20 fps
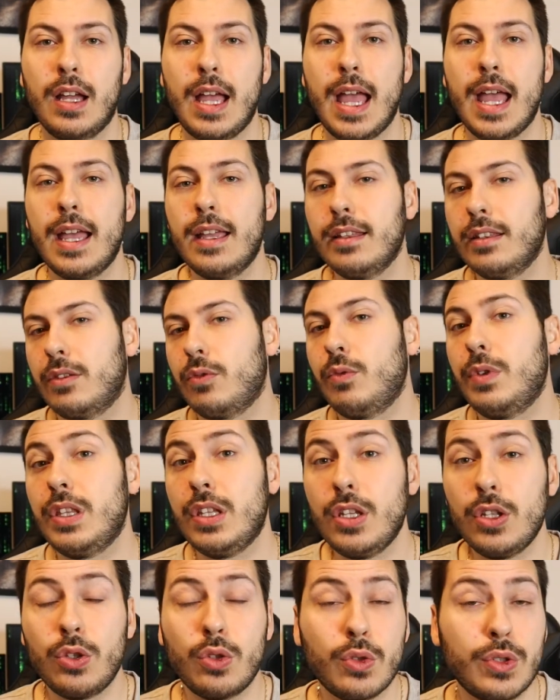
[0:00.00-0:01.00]
and we
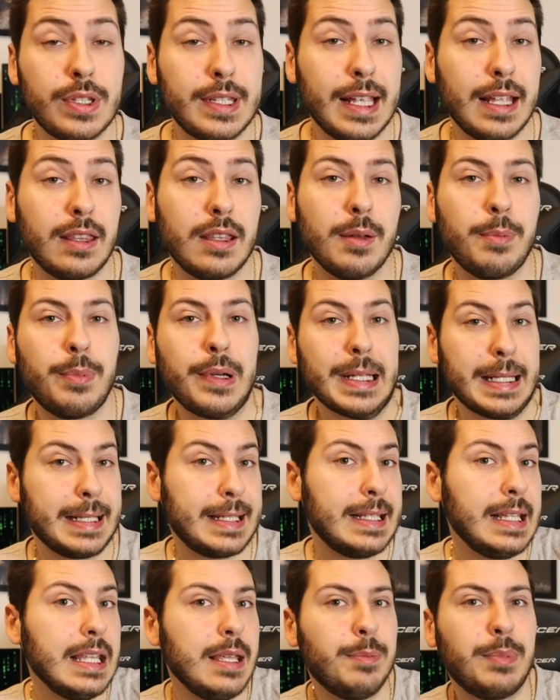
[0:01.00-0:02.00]
need to set up a
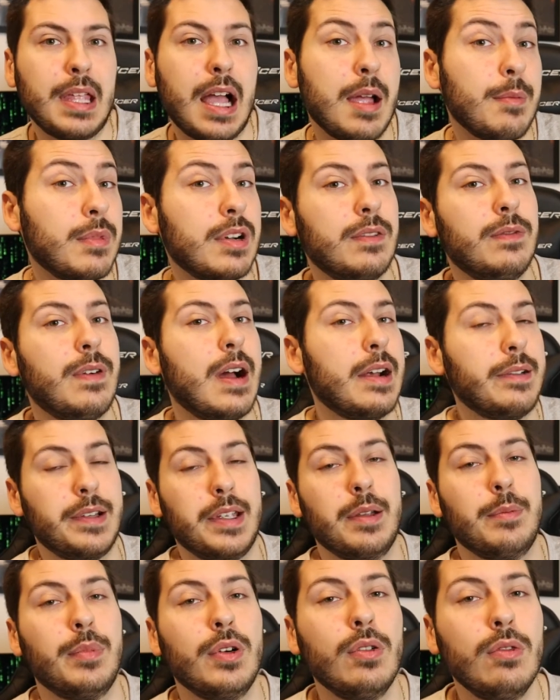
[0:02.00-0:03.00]
sleep timer
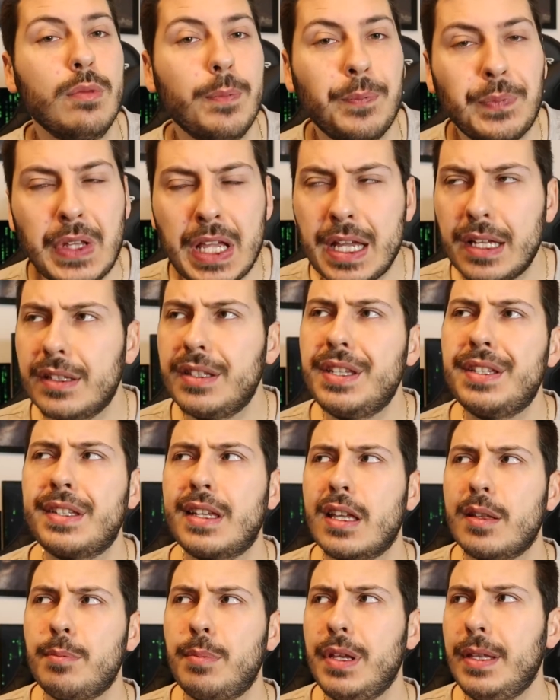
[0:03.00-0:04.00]
variable. This
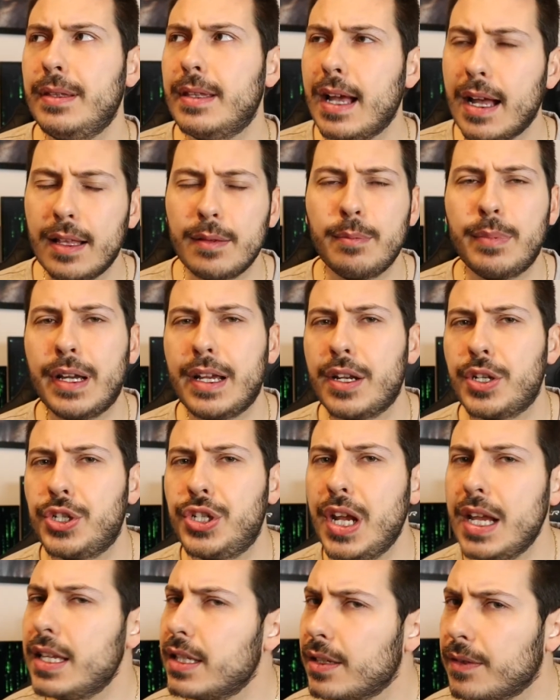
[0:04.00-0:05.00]
can be done by a
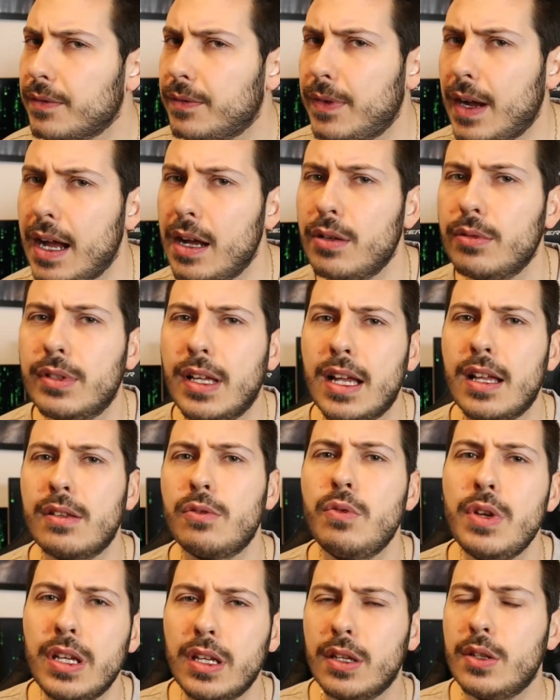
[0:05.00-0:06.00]
JSON file that
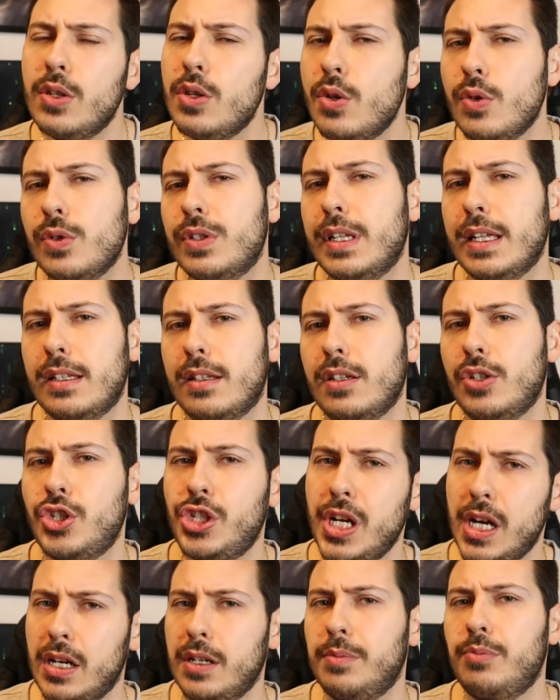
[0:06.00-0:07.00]
we can use as a
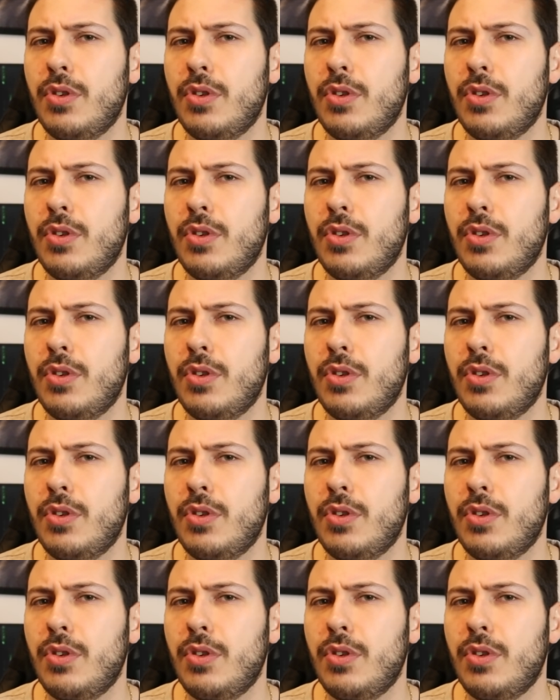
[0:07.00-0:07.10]
shared